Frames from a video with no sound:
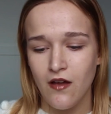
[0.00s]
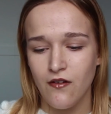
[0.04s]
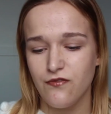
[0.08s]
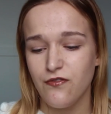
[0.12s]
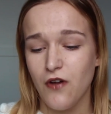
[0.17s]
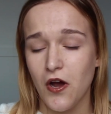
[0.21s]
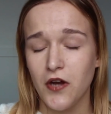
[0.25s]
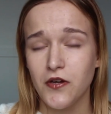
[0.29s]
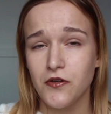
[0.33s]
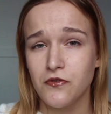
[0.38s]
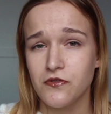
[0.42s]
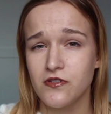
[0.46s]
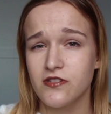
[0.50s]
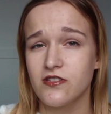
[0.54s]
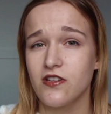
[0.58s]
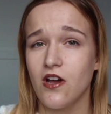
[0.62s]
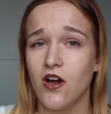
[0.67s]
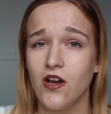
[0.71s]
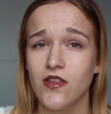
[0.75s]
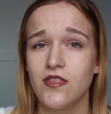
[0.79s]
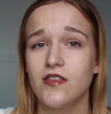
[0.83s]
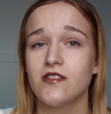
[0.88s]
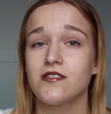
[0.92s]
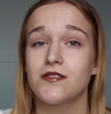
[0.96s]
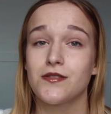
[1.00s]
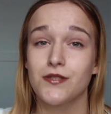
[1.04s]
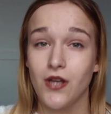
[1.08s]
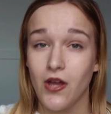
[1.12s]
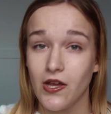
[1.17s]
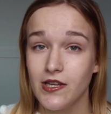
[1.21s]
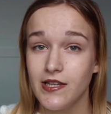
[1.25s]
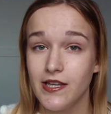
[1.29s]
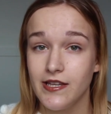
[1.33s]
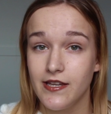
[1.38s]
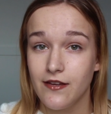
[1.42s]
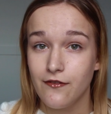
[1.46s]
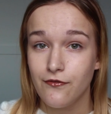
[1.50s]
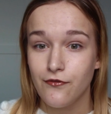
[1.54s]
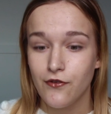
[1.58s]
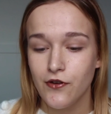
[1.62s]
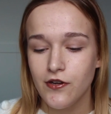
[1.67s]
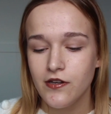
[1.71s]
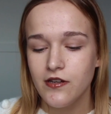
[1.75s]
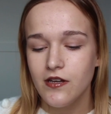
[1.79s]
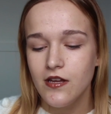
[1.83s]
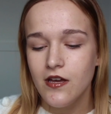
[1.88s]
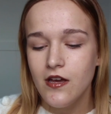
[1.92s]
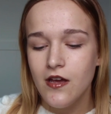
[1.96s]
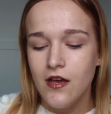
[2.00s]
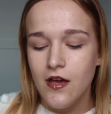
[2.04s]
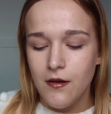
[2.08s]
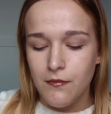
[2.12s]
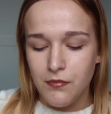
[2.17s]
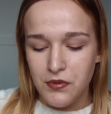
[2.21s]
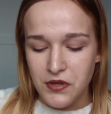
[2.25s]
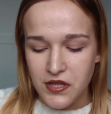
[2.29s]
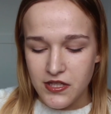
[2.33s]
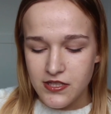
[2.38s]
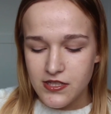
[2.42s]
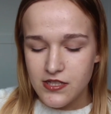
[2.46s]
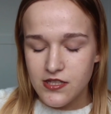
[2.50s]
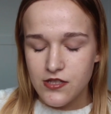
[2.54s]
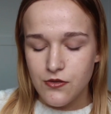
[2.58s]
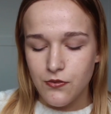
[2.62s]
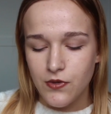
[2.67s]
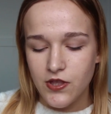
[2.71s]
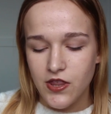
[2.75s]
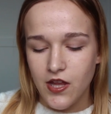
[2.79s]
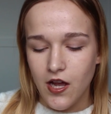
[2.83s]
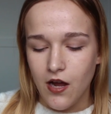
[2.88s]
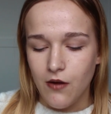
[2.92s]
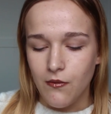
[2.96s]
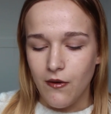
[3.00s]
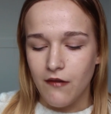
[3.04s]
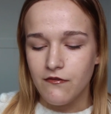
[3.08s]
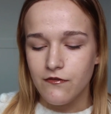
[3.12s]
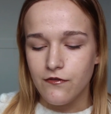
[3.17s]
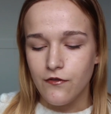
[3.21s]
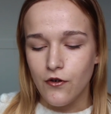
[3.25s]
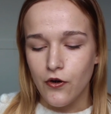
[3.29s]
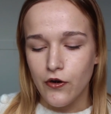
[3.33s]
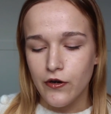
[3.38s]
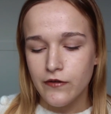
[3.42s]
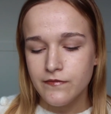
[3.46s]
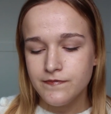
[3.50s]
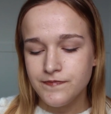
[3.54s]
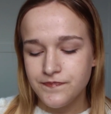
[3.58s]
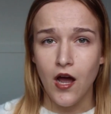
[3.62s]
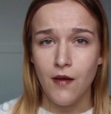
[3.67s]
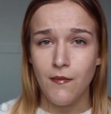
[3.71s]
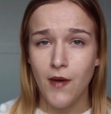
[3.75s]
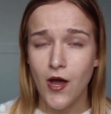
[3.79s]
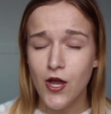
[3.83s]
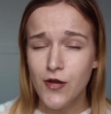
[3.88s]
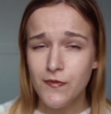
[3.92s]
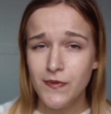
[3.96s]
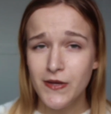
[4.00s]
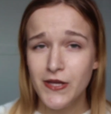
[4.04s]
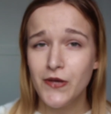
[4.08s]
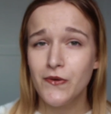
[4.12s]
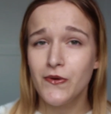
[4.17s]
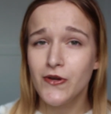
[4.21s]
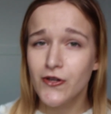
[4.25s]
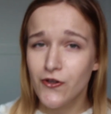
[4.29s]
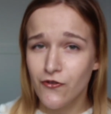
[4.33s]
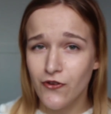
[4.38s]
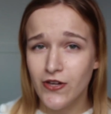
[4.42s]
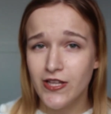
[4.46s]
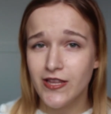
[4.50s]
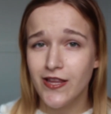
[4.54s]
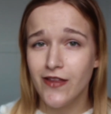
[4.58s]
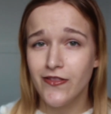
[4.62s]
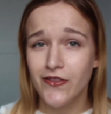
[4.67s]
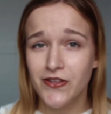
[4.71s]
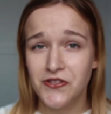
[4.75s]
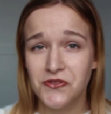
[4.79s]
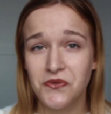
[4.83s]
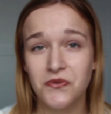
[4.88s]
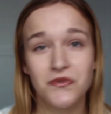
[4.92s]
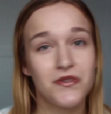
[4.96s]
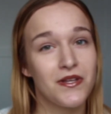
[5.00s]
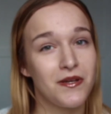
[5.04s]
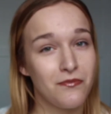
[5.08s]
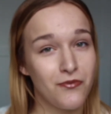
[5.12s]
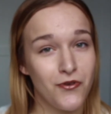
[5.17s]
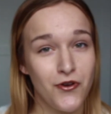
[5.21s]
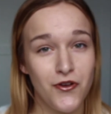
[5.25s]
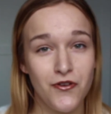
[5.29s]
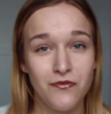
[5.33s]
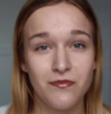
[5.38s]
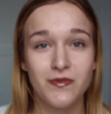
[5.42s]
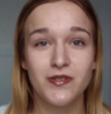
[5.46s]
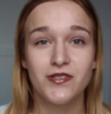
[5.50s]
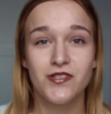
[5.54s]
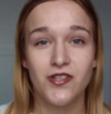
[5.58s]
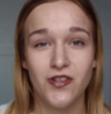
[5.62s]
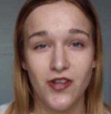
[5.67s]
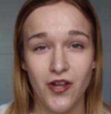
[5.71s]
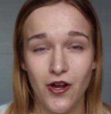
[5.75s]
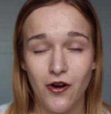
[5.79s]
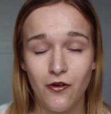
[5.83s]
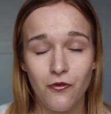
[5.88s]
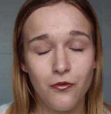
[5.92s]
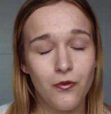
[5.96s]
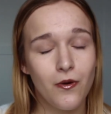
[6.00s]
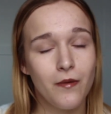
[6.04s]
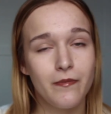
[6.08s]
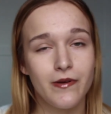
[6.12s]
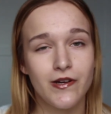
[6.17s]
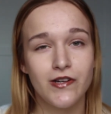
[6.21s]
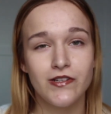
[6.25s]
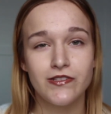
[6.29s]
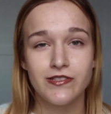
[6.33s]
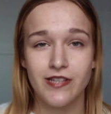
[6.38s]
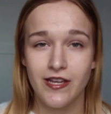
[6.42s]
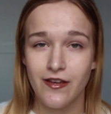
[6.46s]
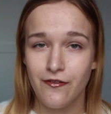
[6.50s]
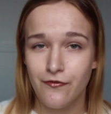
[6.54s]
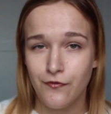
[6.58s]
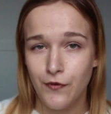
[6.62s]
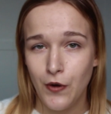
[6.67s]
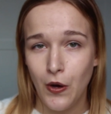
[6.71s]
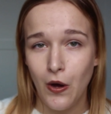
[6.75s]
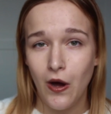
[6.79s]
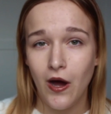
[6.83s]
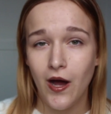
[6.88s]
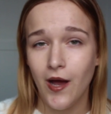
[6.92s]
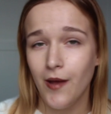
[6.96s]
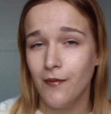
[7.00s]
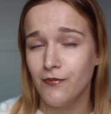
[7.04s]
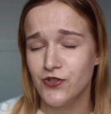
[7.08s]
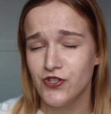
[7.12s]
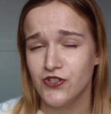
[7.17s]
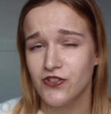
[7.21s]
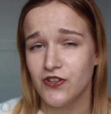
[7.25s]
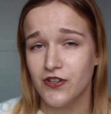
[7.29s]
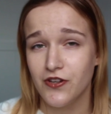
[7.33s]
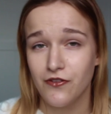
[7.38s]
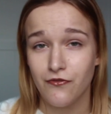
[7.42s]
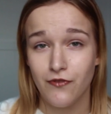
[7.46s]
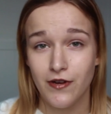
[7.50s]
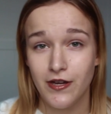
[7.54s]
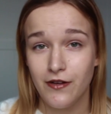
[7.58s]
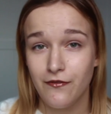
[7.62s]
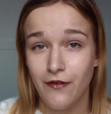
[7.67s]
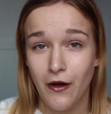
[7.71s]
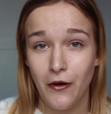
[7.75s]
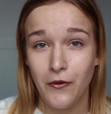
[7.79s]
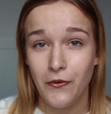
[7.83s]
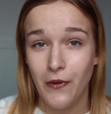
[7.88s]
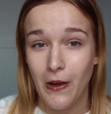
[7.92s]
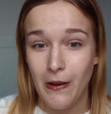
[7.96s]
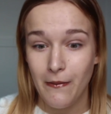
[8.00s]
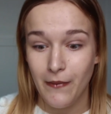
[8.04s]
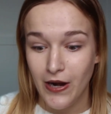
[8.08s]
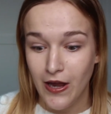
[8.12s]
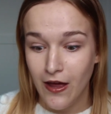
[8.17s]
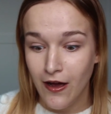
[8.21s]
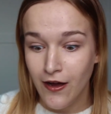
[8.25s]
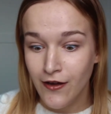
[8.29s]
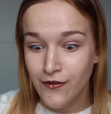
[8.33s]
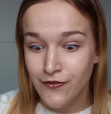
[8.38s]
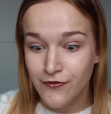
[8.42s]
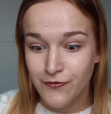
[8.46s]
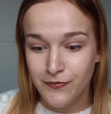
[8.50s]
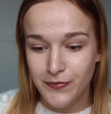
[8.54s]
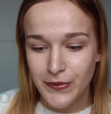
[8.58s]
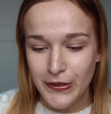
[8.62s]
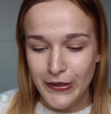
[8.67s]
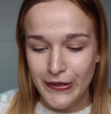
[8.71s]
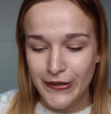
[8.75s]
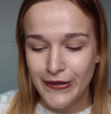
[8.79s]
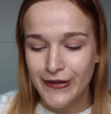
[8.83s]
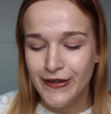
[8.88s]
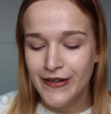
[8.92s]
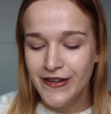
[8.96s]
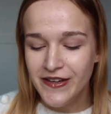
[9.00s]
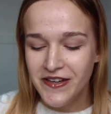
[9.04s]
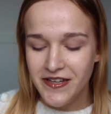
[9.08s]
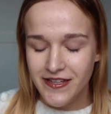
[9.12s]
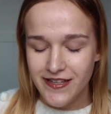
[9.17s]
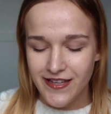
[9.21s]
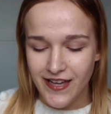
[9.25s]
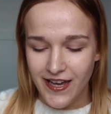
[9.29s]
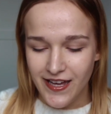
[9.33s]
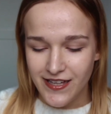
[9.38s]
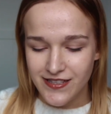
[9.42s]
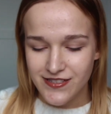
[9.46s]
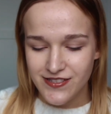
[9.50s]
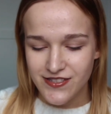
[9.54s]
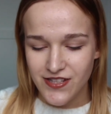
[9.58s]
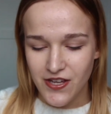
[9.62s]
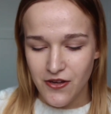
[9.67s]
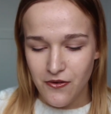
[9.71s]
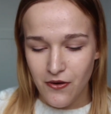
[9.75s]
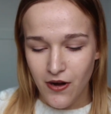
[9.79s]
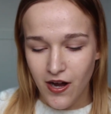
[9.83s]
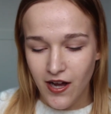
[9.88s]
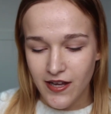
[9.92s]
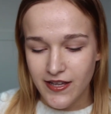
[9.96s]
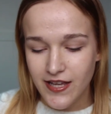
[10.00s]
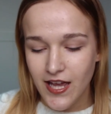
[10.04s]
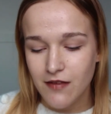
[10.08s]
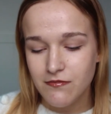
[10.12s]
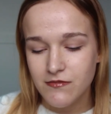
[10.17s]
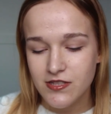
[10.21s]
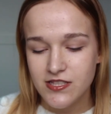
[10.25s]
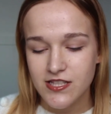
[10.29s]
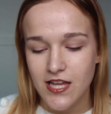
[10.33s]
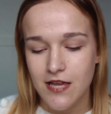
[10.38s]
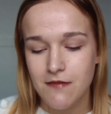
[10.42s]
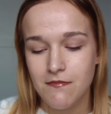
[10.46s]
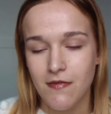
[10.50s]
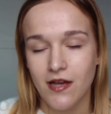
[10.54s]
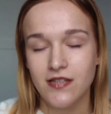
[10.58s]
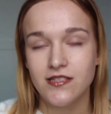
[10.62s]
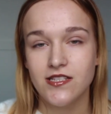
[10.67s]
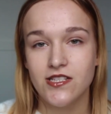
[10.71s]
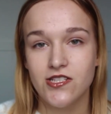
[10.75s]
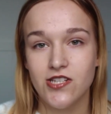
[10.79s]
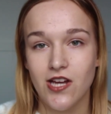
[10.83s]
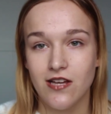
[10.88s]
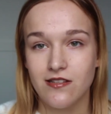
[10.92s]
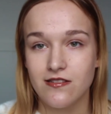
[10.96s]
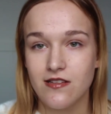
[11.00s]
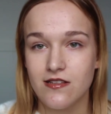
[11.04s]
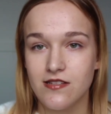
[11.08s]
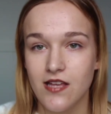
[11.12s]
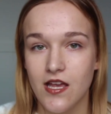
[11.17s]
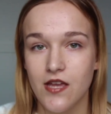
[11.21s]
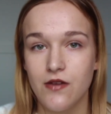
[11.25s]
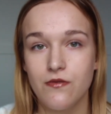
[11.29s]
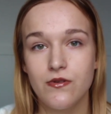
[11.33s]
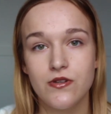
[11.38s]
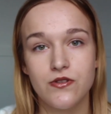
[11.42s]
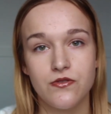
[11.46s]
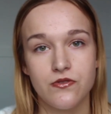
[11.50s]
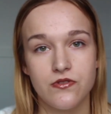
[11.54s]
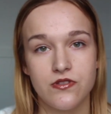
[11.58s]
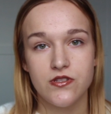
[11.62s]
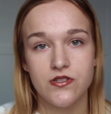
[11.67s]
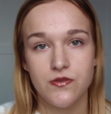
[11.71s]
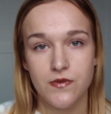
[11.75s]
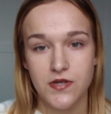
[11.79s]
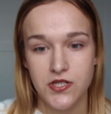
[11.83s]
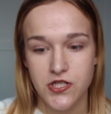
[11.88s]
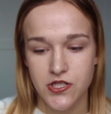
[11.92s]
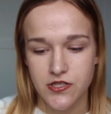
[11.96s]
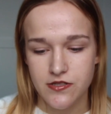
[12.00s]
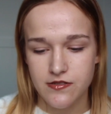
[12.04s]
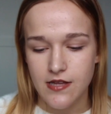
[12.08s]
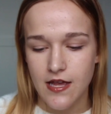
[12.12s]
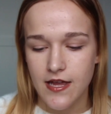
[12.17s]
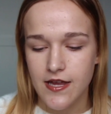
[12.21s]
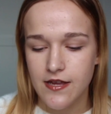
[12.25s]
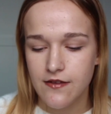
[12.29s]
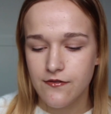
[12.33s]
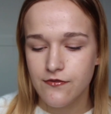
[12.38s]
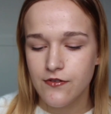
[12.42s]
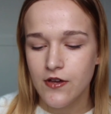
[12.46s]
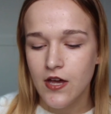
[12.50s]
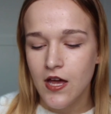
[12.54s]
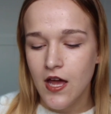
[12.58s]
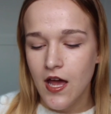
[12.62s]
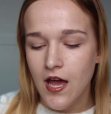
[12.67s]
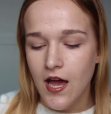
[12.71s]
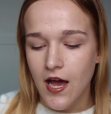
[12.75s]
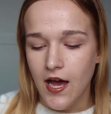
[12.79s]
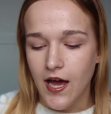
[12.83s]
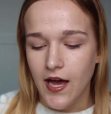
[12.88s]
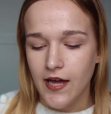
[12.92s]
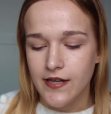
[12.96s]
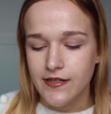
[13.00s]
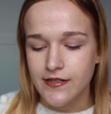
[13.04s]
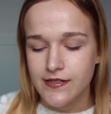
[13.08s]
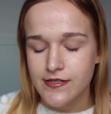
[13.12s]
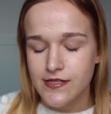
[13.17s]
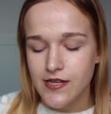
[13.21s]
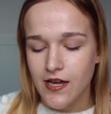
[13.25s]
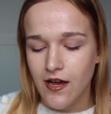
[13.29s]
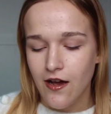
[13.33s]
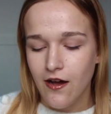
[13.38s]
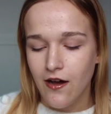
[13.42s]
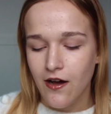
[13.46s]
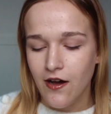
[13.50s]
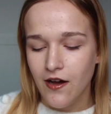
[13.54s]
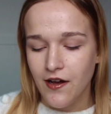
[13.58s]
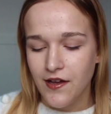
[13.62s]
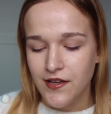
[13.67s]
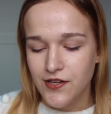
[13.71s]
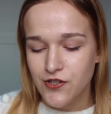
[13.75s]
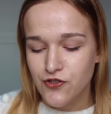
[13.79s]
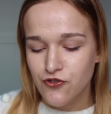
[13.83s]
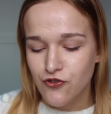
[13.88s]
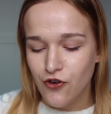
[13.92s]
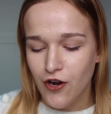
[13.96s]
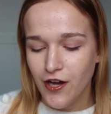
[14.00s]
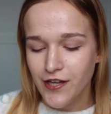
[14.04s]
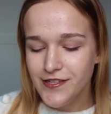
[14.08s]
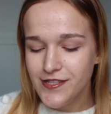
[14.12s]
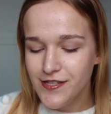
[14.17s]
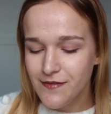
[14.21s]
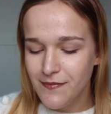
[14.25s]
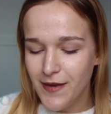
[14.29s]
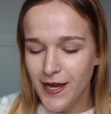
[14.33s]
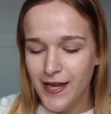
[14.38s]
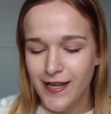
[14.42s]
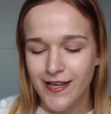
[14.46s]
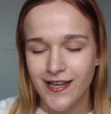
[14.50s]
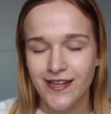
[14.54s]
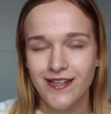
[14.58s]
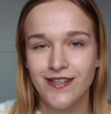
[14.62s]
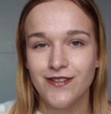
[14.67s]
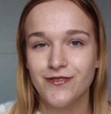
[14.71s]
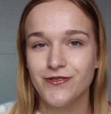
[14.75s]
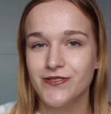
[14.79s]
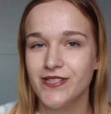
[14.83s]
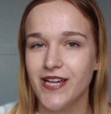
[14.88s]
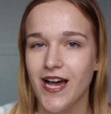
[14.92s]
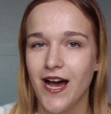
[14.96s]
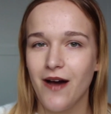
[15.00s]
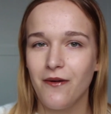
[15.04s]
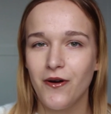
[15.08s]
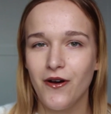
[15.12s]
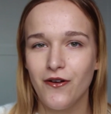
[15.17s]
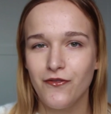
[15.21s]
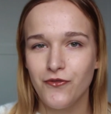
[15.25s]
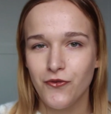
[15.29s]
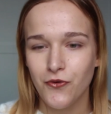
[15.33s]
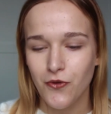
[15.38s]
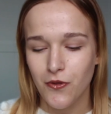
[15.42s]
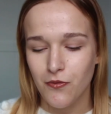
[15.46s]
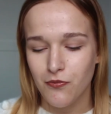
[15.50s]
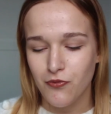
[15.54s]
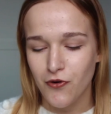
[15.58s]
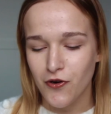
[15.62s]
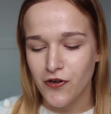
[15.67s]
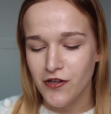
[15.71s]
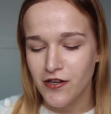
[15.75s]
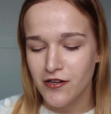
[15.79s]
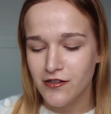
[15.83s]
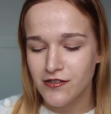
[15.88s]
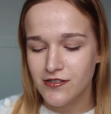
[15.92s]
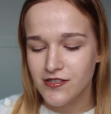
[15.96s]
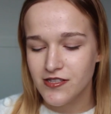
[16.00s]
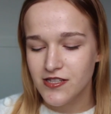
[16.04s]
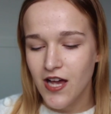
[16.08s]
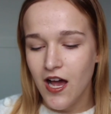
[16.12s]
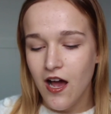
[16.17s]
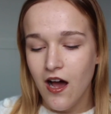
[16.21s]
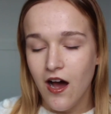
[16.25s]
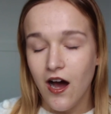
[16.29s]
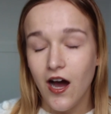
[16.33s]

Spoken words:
final design that's slightly different, but this is the one that I went for. I'm hoping you agree that this was an improvement to the old one, because if not, I'm just going to reevaluate my life. But yeah, so I kept the same message as I say, which switch and save, and I tried to make a little tower of all the products.